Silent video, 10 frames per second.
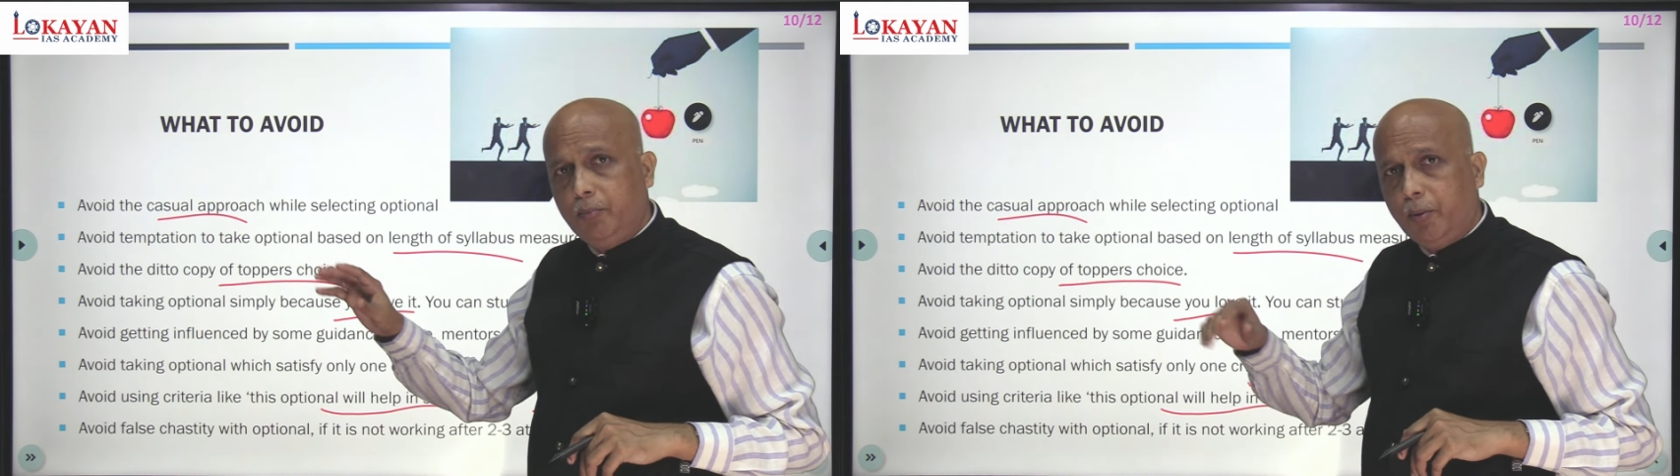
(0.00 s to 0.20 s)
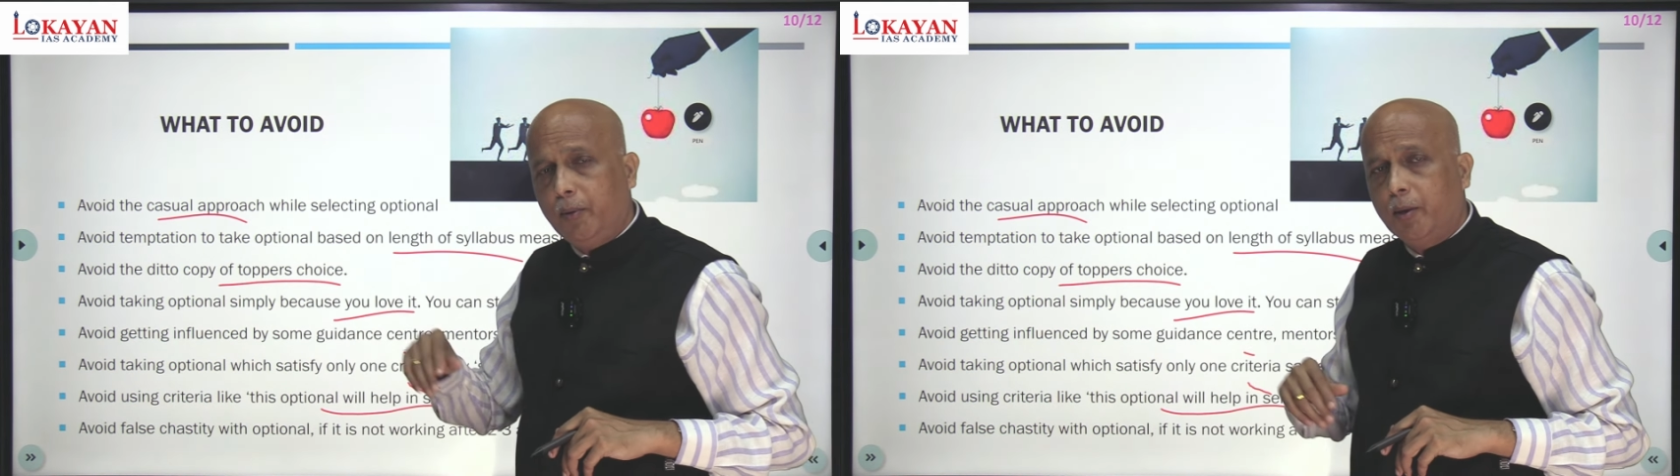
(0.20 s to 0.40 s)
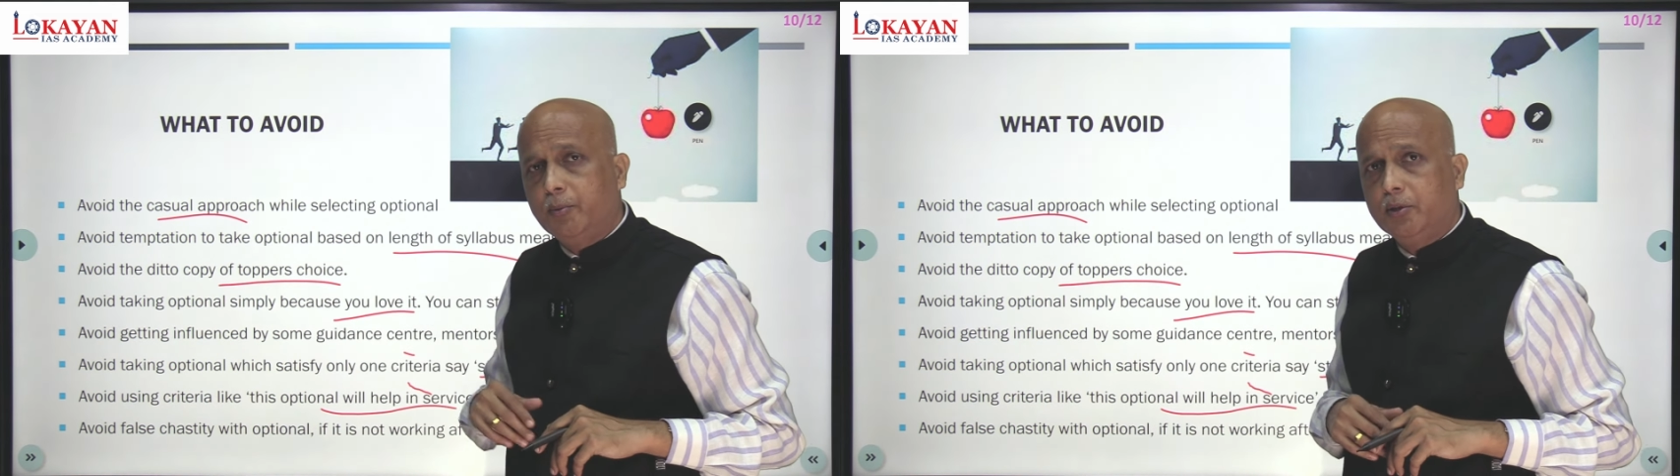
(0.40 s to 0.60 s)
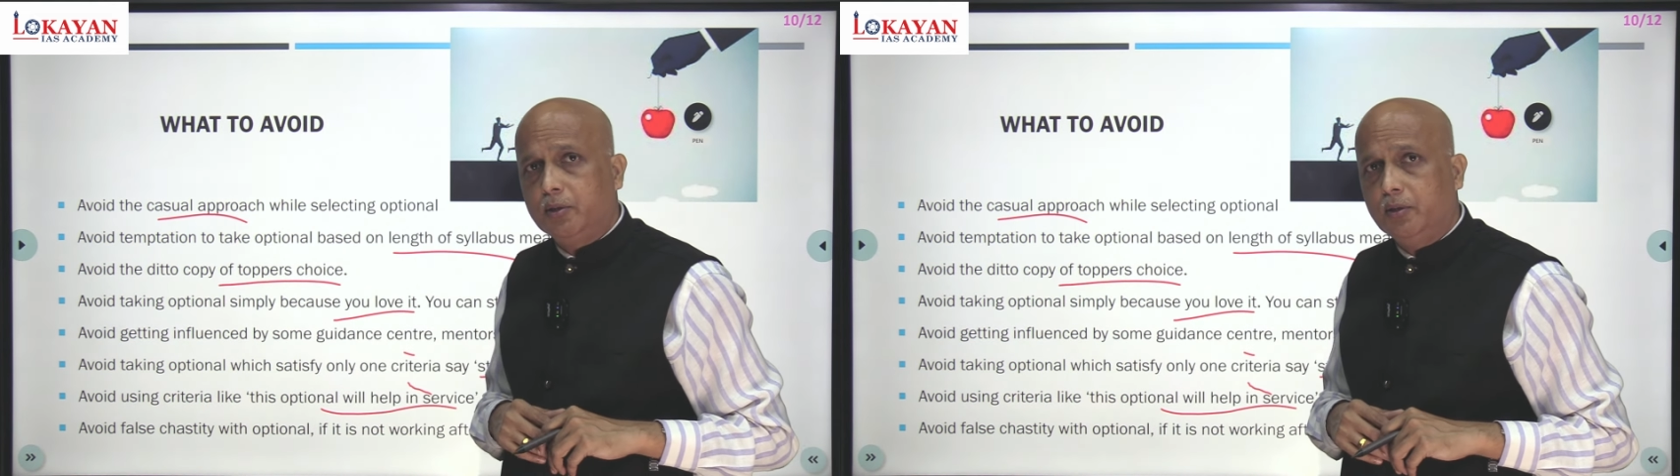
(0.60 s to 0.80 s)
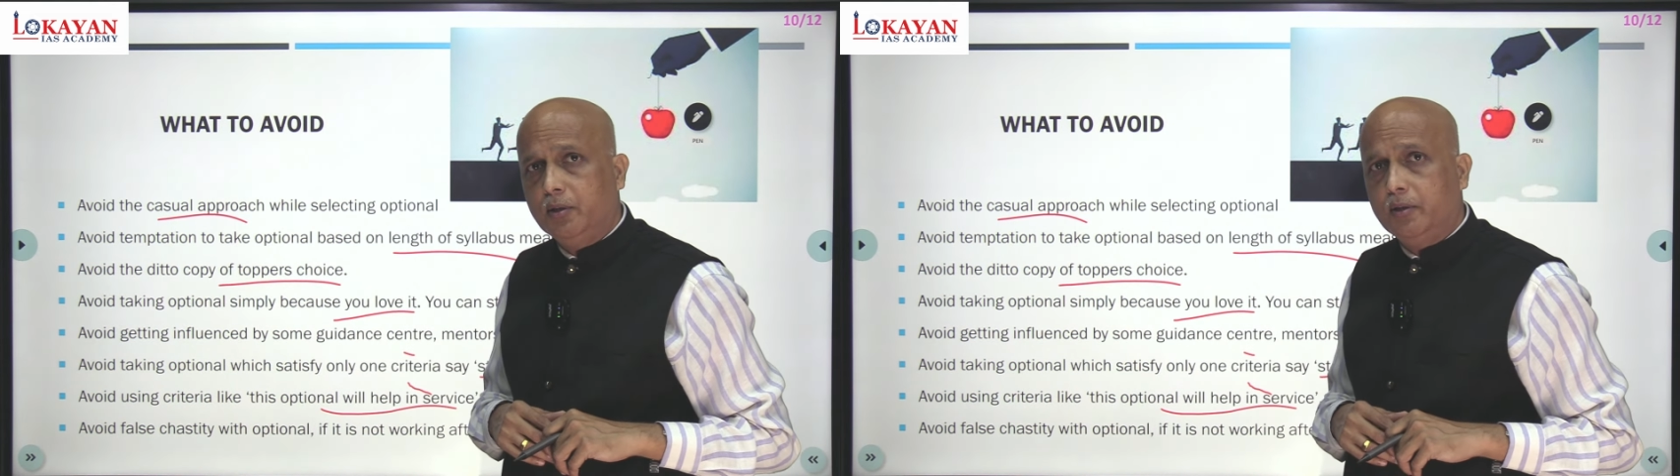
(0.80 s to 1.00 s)
public
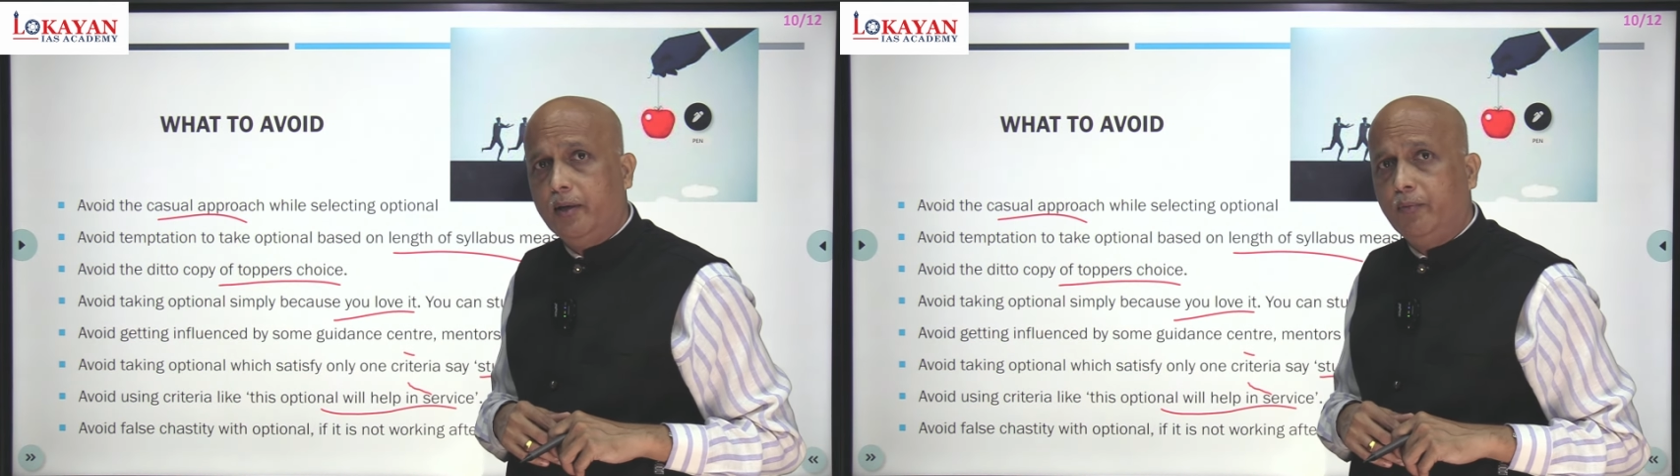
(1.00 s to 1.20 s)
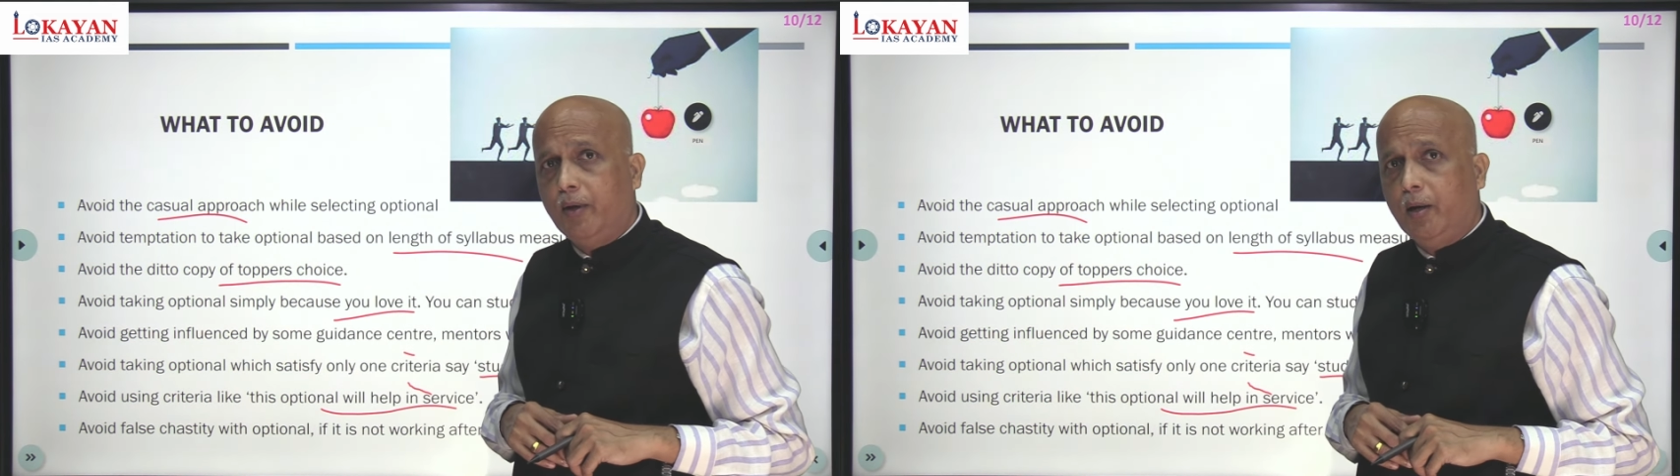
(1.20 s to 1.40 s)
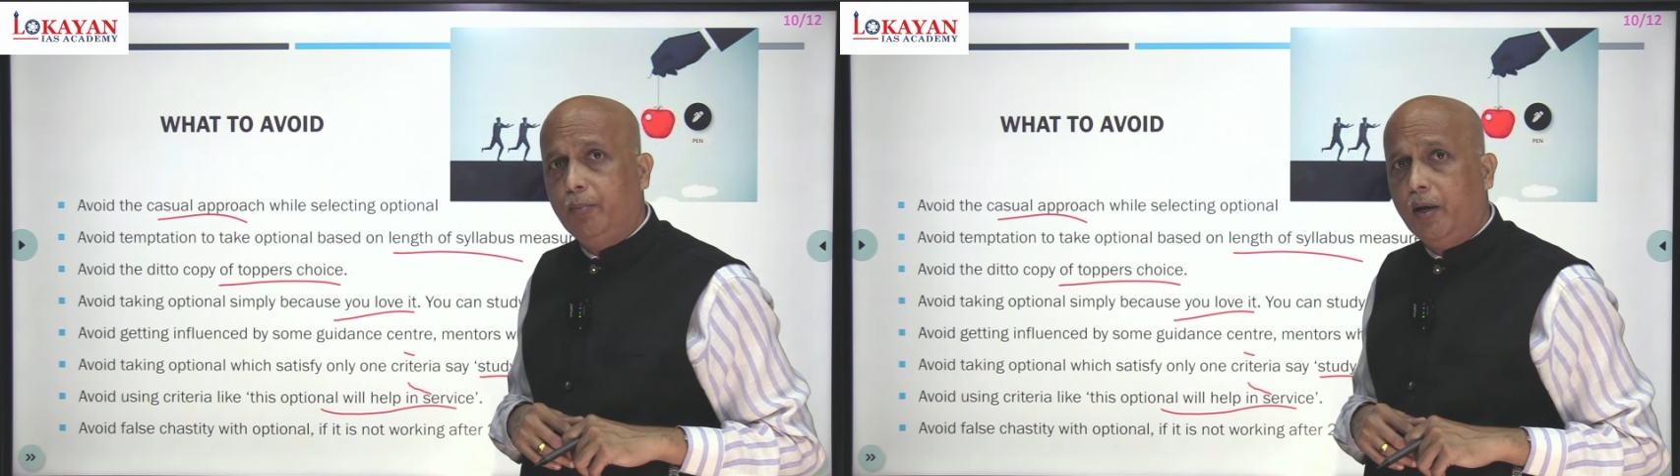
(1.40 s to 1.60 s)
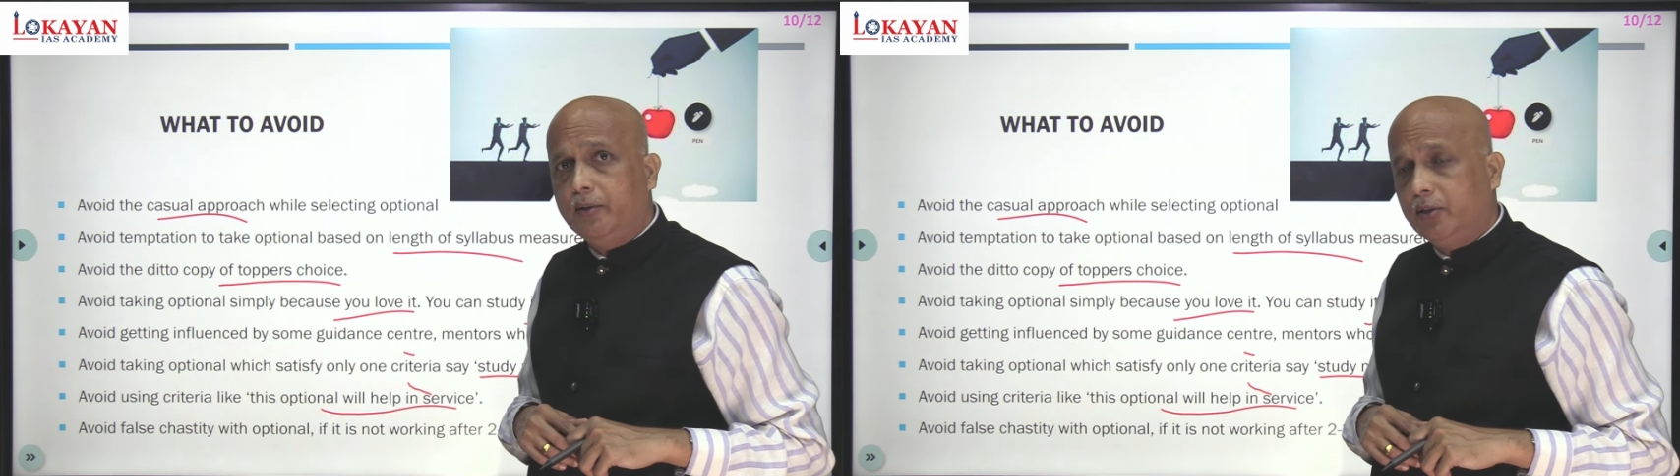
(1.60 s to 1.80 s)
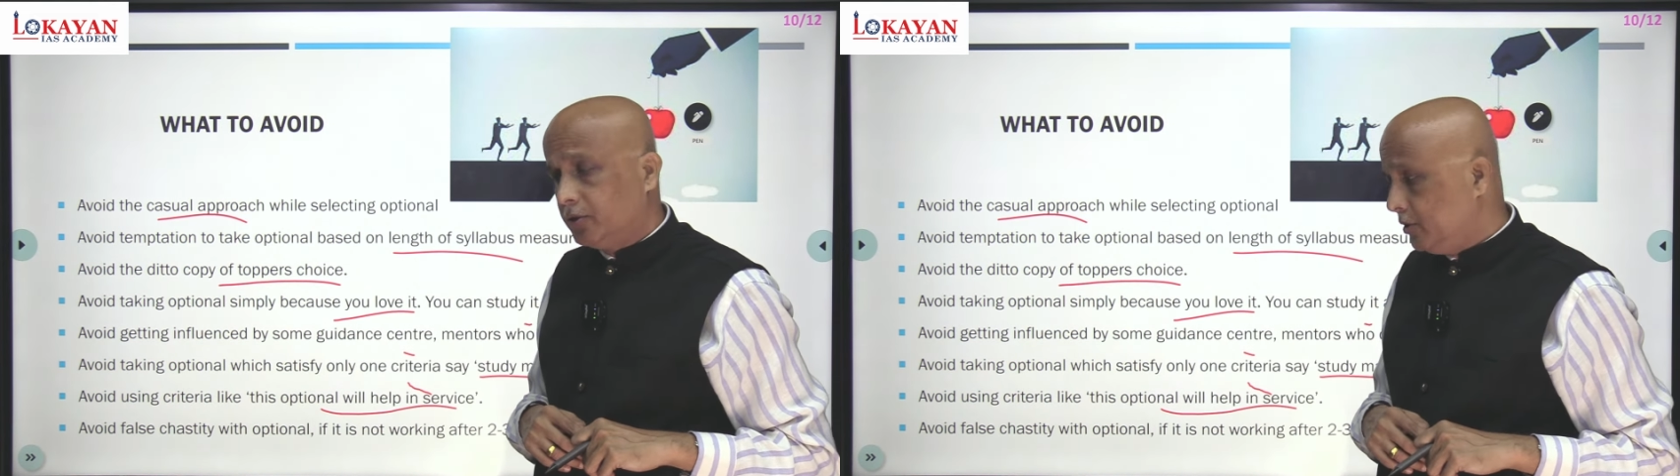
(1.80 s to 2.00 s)
appreciation. That will help the
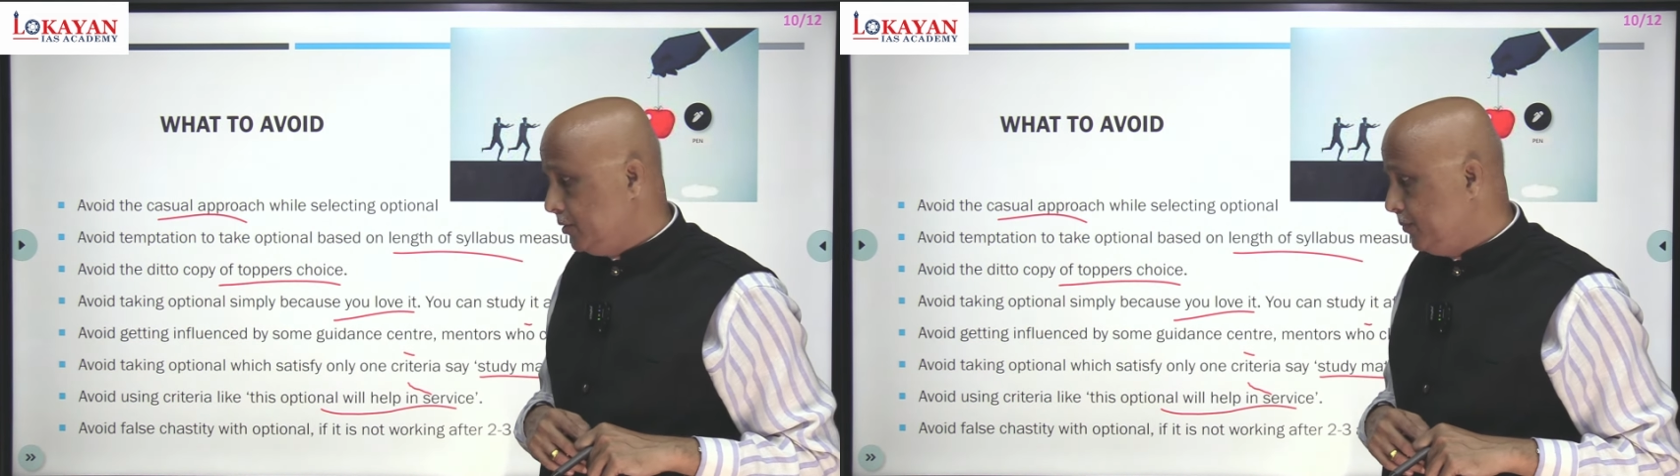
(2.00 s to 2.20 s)
highest.